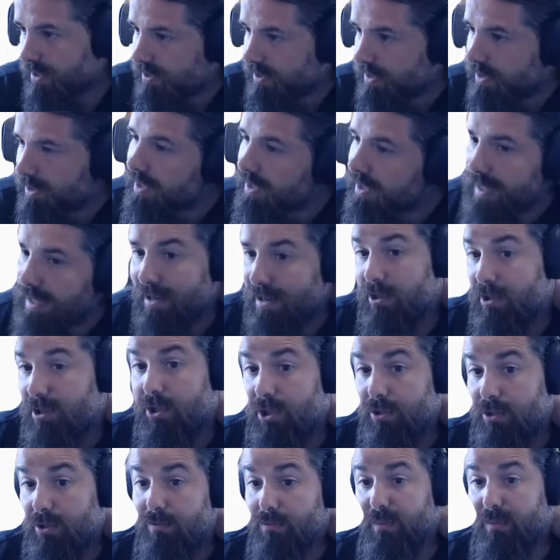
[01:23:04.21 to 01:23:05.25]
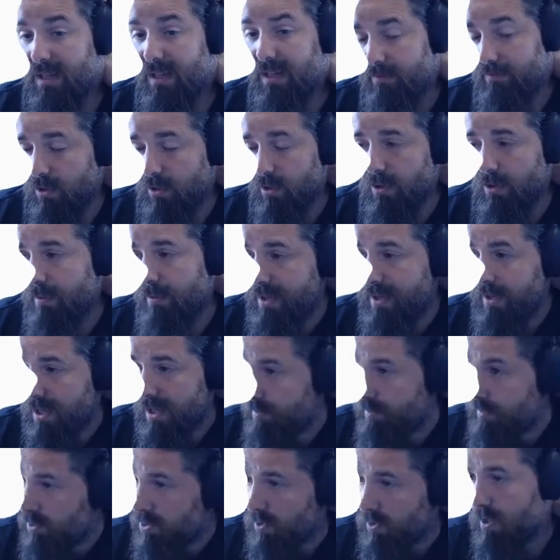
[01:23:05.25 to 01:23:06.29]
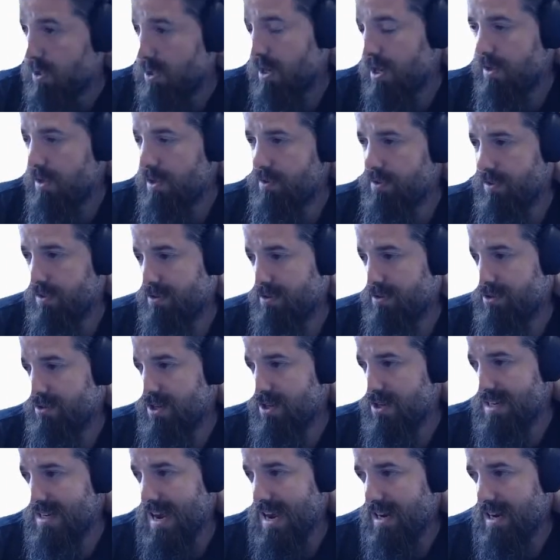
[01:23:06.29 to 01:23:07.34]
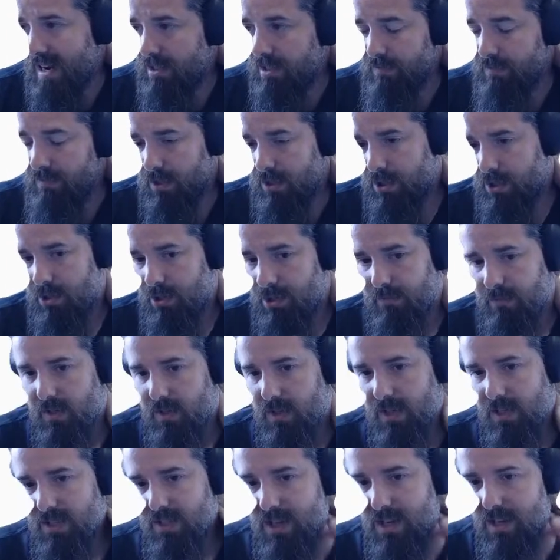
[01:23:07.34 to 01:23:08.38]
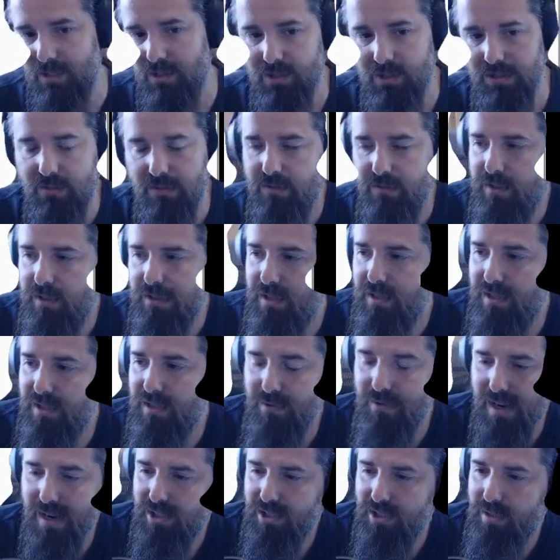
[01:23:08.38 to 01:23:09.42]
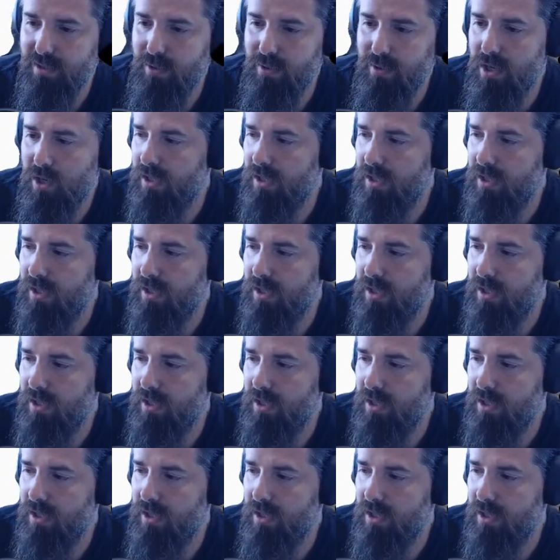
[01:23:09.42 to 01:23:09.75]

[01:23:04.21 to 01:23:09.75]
Now it shouldn't be a requirement anymore, that there is a tagged version of an extension for it to actually work.